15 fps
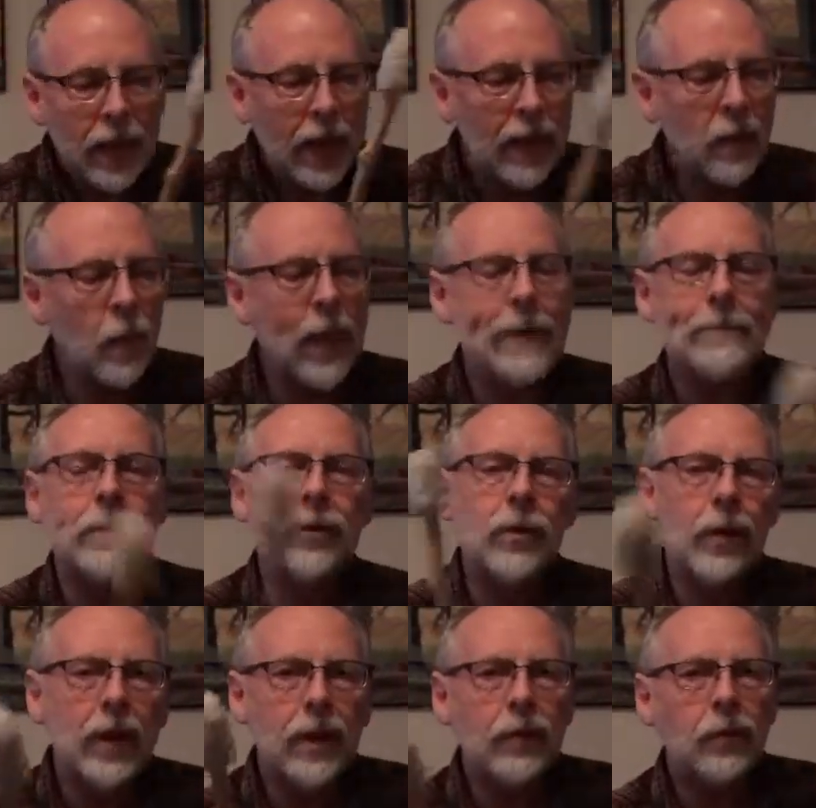Anyway,
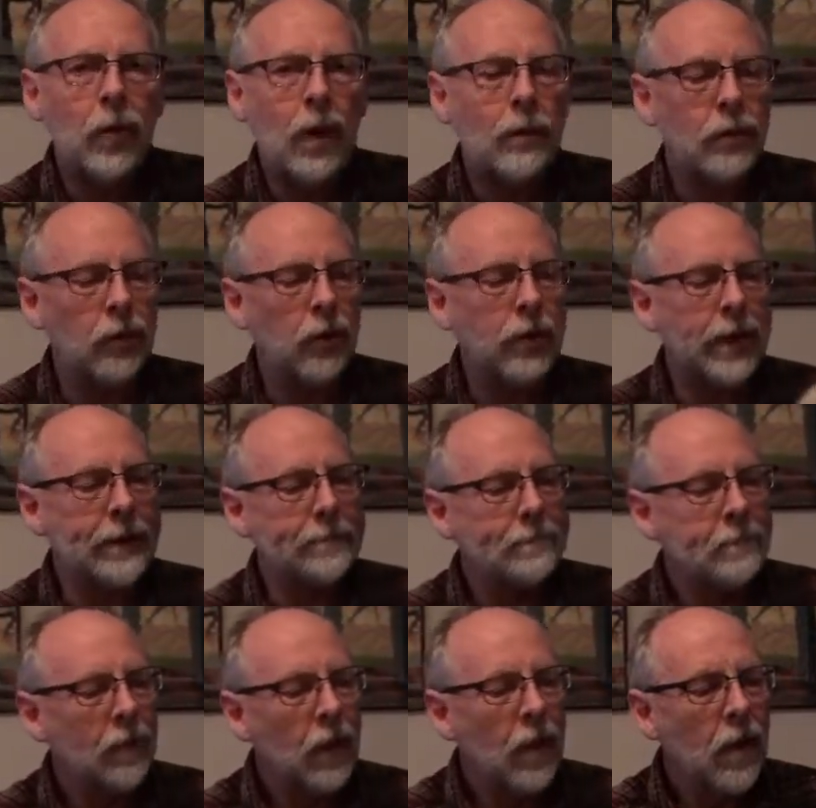during a drum journey,
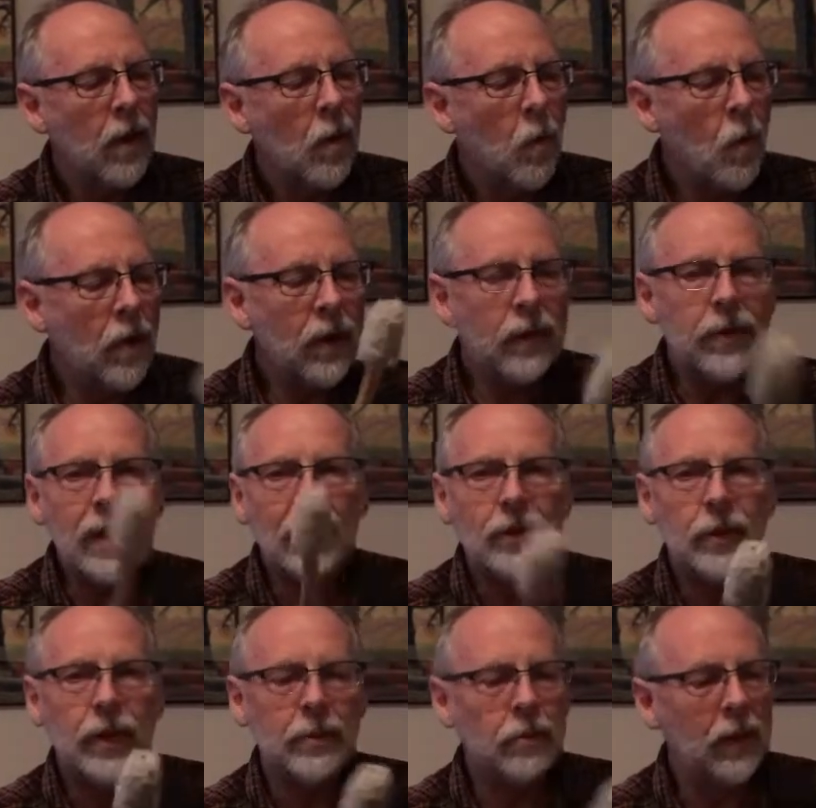one of the
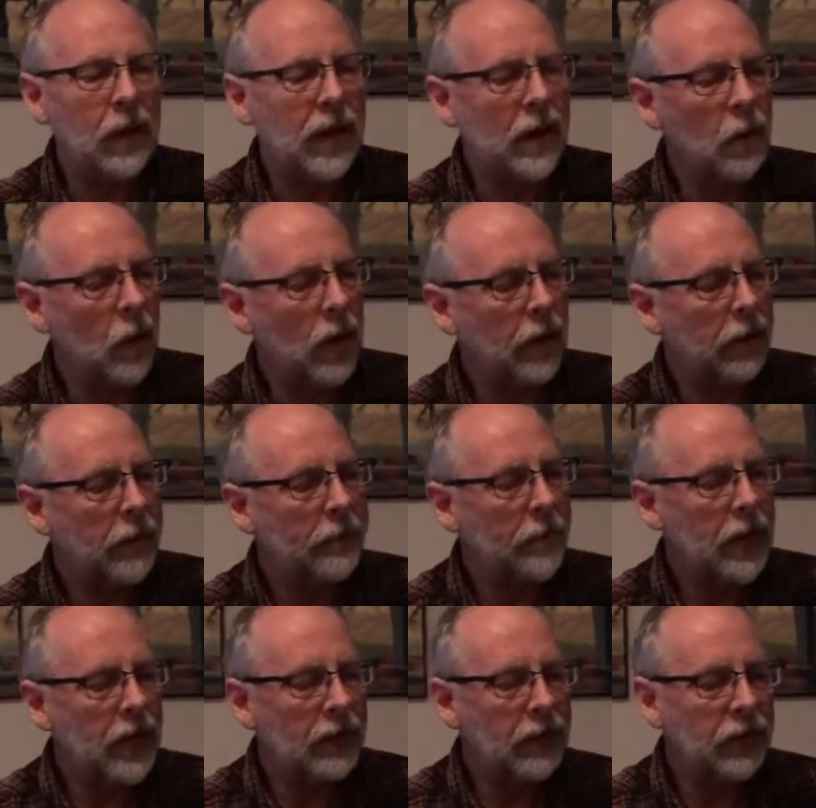things you can play with
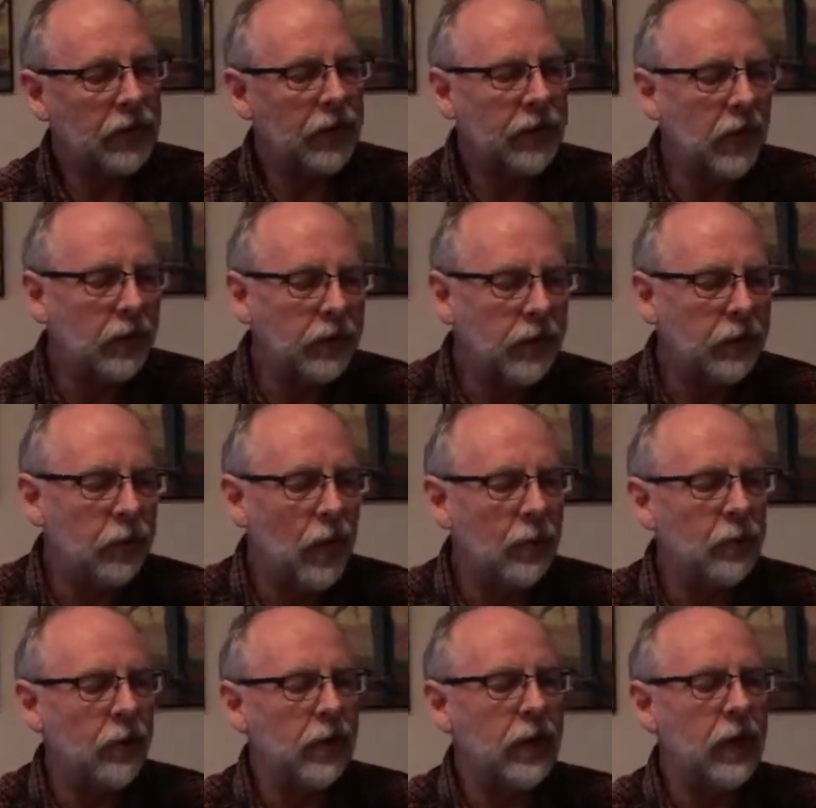is to start the
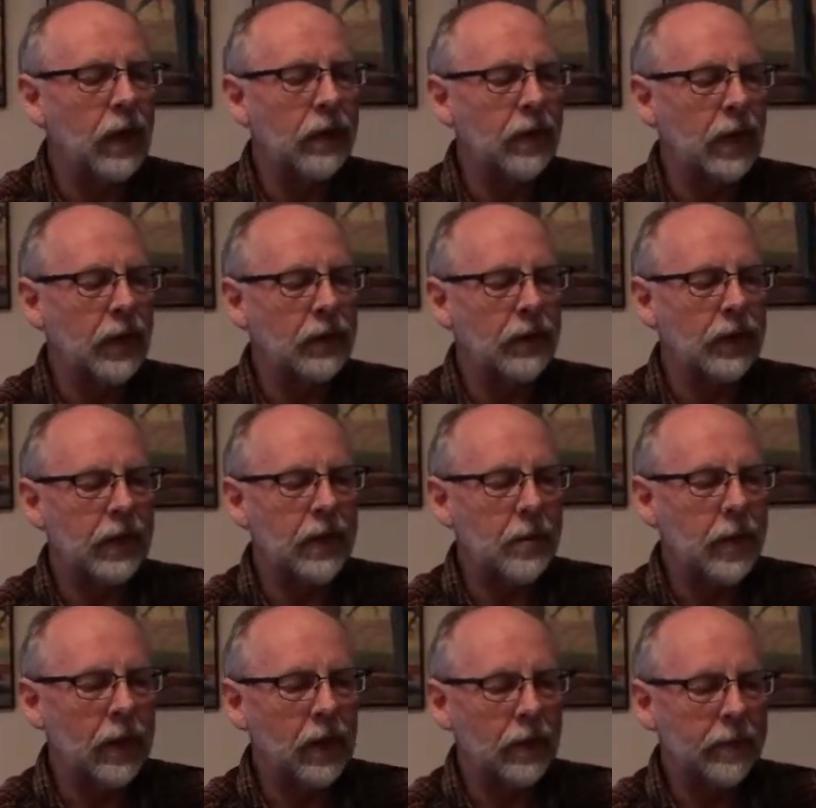drum journey like this in the
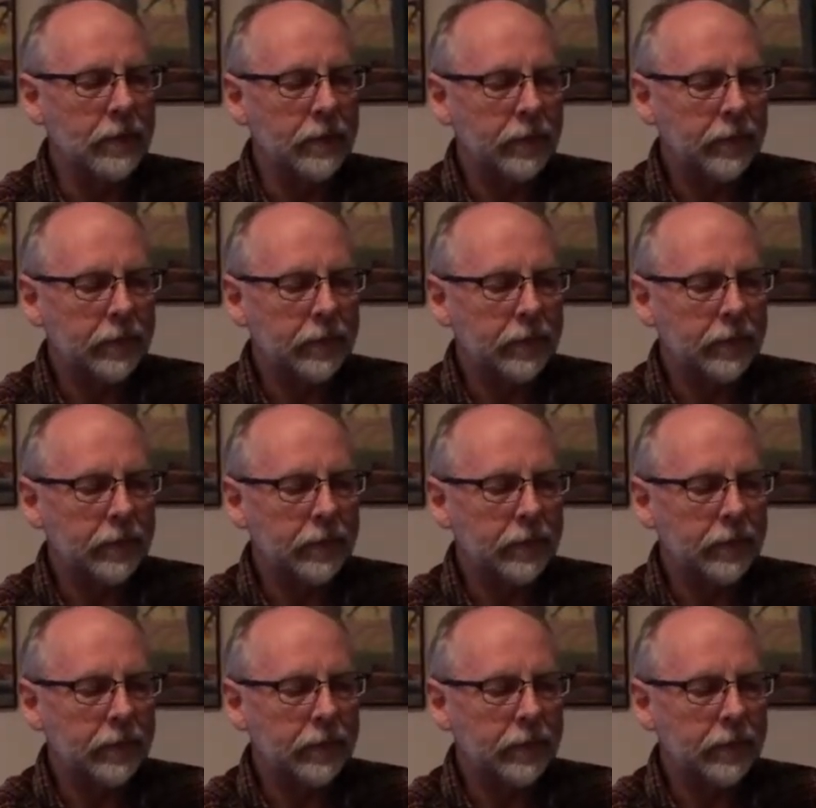middle.